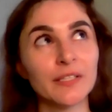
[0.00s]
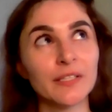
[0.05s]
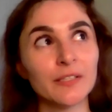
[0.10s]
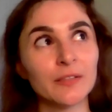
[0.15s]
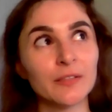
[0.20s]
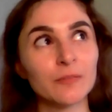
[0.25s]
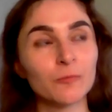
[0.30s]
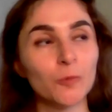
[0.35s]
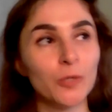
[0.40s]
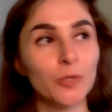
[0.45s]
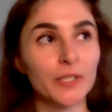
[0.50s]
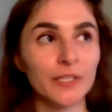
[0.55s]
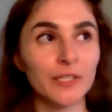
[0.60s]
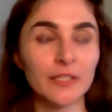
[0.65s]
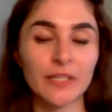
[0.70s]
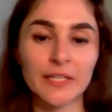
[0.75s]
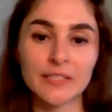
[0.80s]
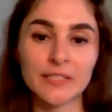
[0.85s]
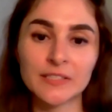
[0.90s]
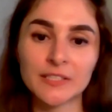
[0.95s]
can work in
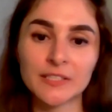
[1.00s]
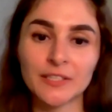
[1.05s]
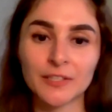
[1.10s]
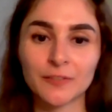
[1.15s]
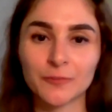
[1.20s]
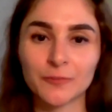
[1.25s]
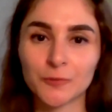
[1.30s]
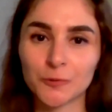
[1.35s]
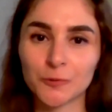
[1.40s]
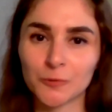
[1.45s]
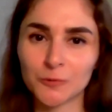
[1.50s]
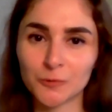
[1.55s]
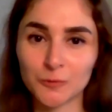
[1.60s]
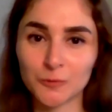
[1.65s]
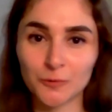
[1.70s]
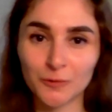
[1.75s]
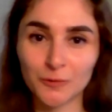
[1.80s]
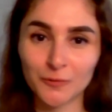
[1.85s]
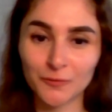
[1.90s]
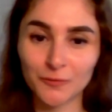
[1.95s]
IT if
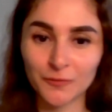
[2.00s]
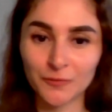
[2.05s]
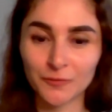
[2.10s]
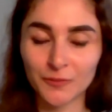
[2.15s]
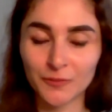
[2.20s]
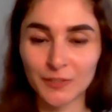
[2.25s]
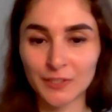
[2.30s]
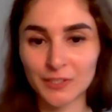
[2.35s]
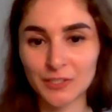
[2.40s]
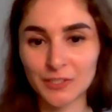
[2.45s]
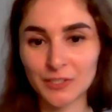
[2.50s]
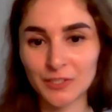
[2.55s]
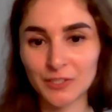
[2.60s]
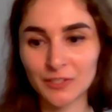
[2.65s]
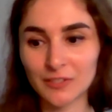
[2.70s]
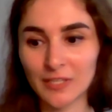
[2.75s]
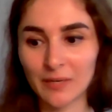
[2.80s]
you finished